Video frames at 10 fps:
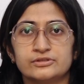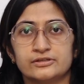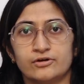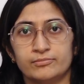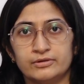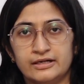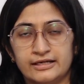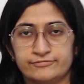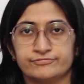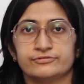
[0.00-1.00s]
their normal
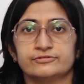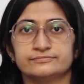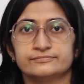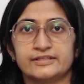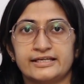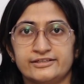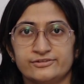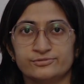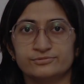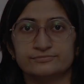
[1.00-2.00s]
life.
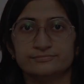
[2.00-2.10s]
Thank you.